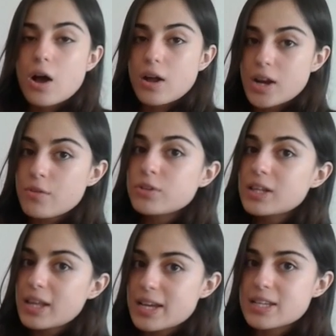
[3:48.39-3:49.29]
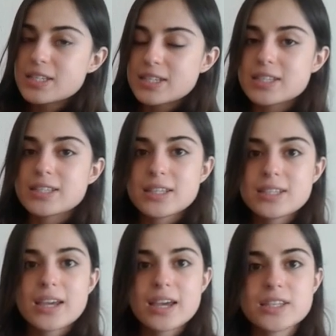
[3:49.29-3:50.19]
Nevertheless, since this
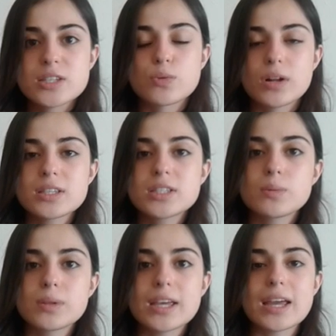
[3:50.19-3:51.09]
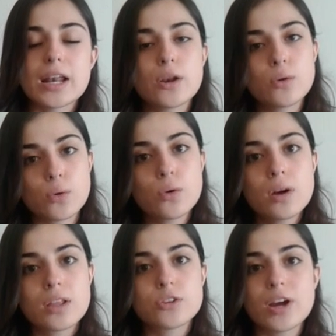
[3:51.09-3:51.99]
case is relatively new,
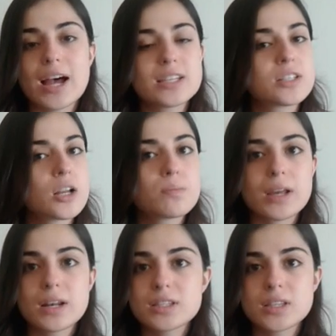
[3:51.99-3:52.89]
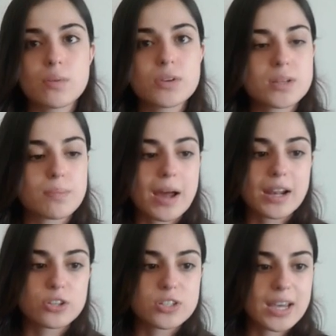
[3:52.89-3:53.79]
there has not been established a
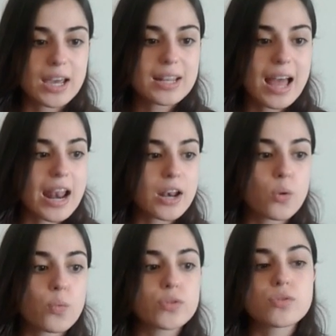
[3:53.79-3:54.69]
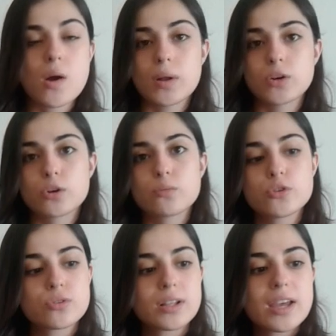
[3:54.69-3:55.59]
panel yet, and no withdrawal or
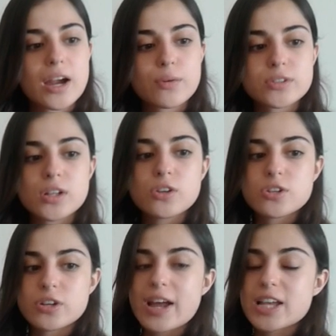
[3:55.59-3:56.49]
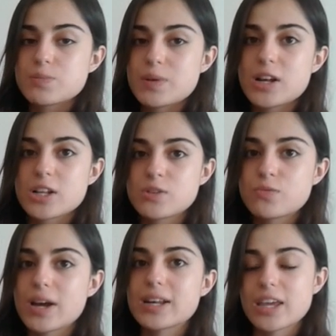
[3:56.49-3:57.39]
mutually agreed solution has been
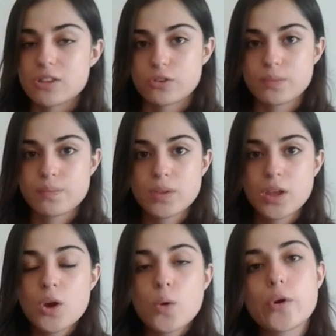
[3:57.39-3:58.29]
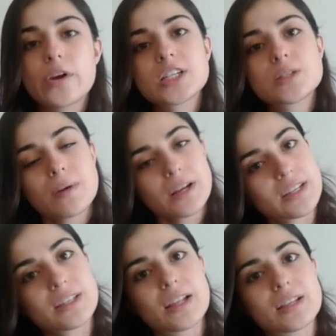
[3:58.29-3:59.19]
notified either. We're
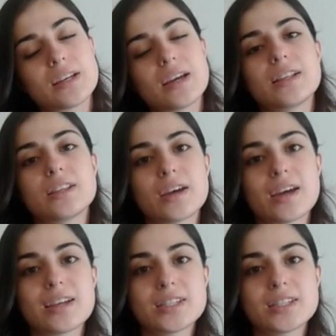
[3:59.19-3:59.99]
expecting that in the